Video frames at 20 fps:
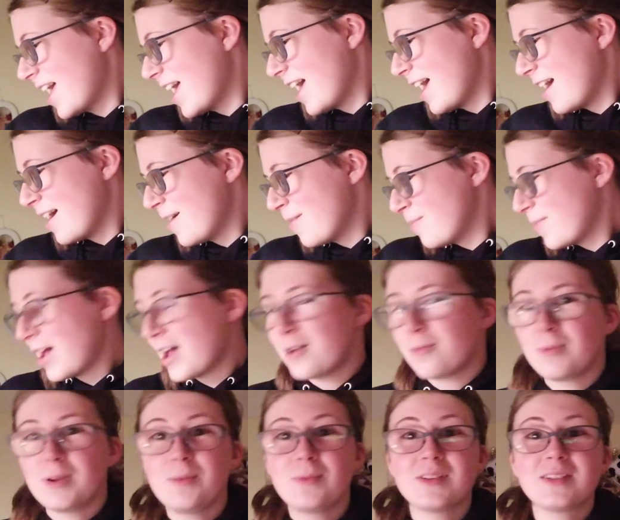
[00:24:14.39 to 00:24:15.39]
And
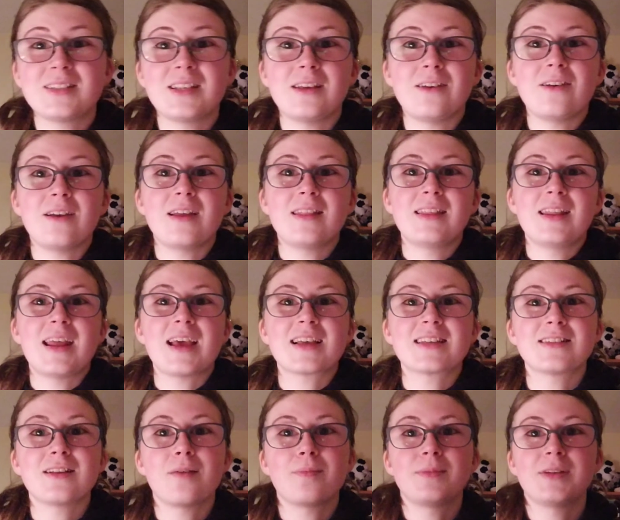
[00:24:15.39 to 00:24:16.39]
we will see you in the
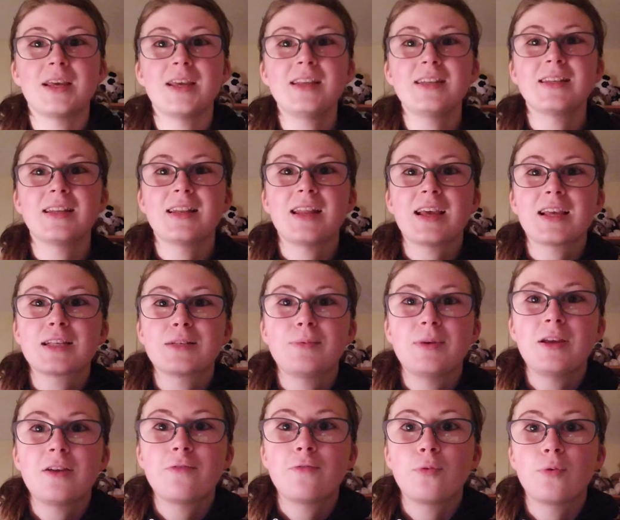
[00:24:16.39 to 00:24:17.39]
next update next
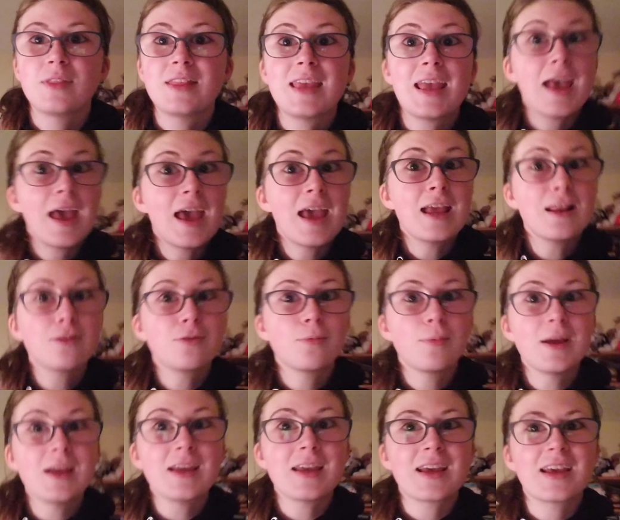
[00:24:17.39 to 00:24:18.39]
week for the 8th
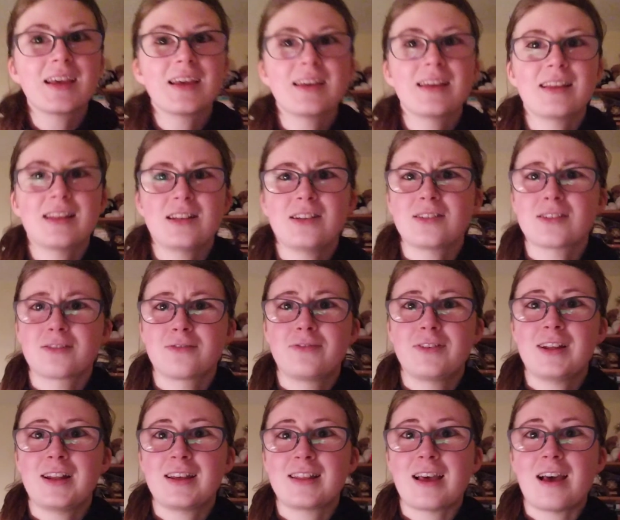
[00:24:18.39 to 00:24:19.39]
week. Doesn't
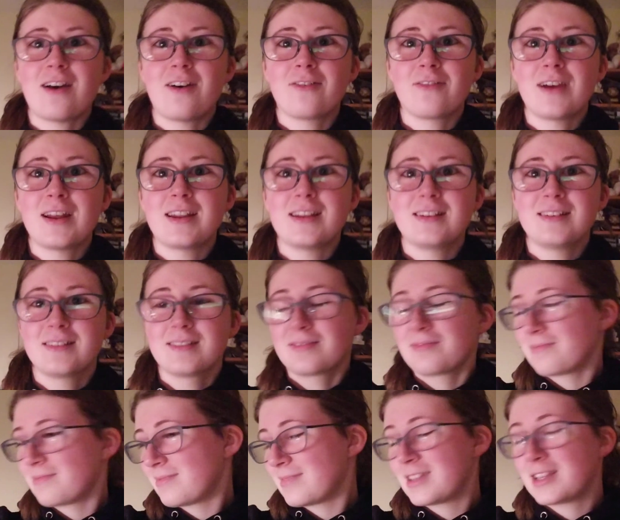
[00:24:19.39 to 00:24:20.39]
feel like that already.
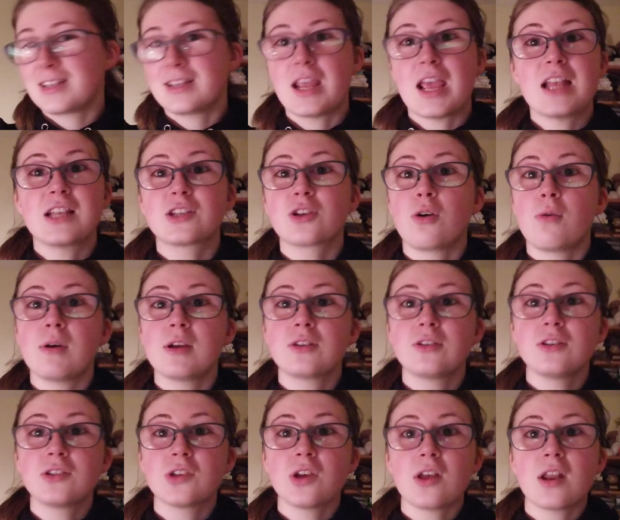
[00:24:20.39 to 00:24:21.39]
It's going
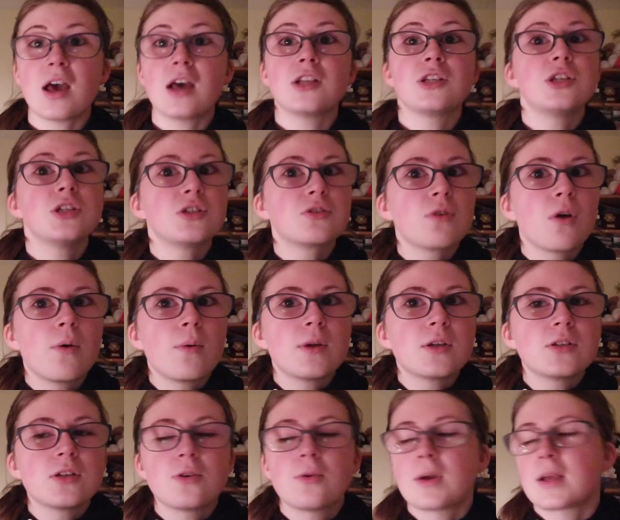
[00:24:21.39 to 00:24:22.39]
too soon and she's growing
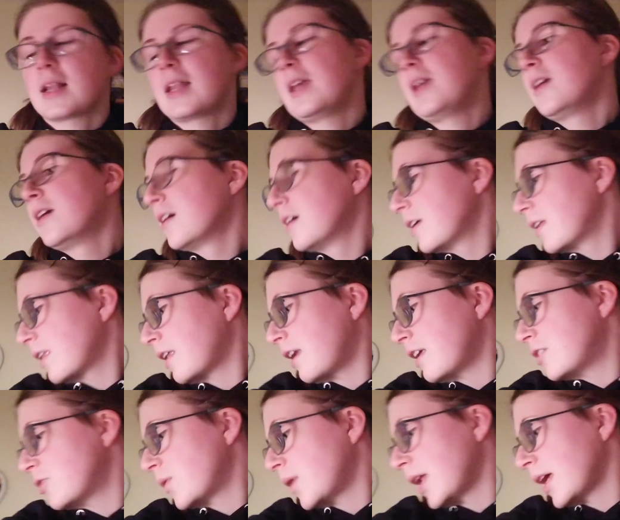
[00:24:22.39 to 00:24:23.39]
too quickly. I
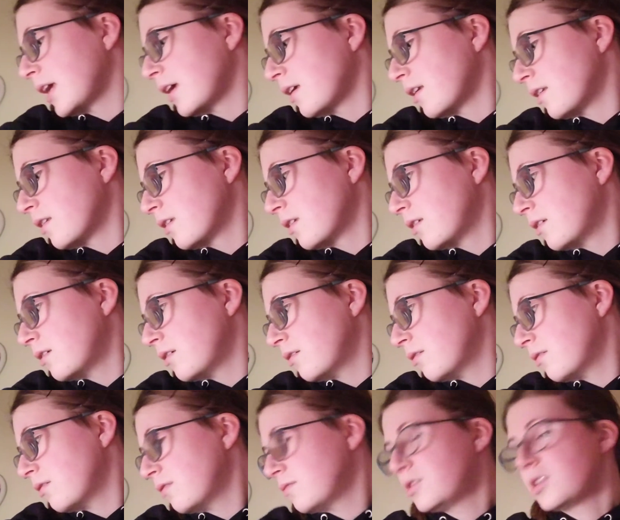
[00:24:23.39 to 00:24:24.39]
don't like it.
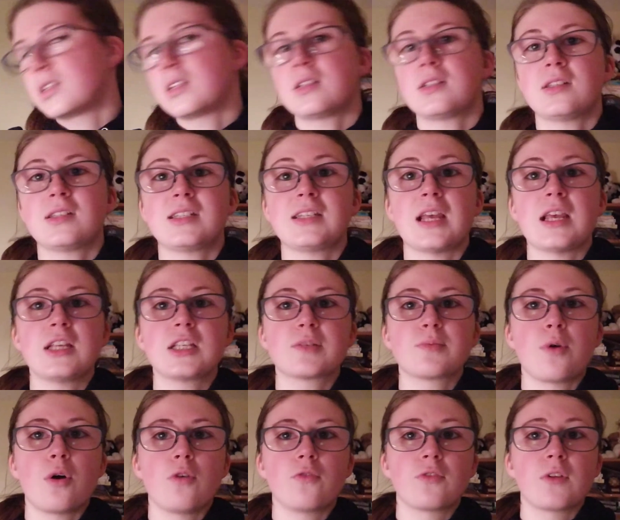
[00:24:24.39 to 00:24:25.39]
If she could stay
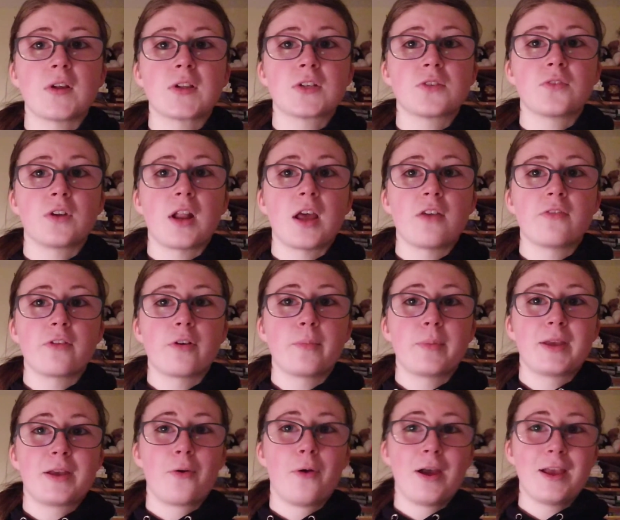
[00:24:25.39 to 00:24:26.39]
small for the rest of her life, that would
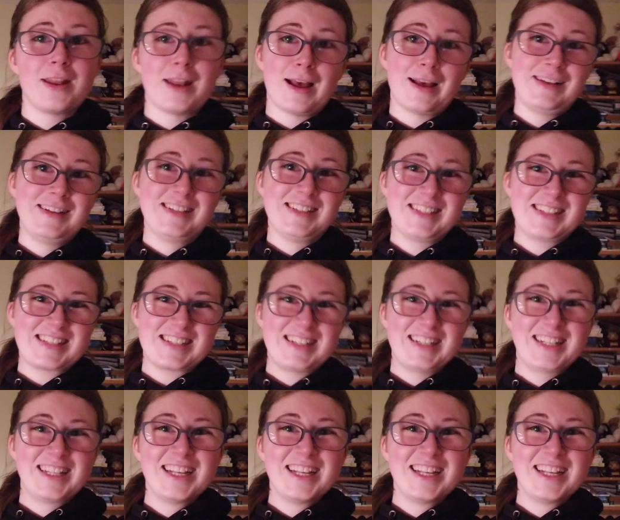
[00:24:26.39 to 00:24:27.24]
be quite nice.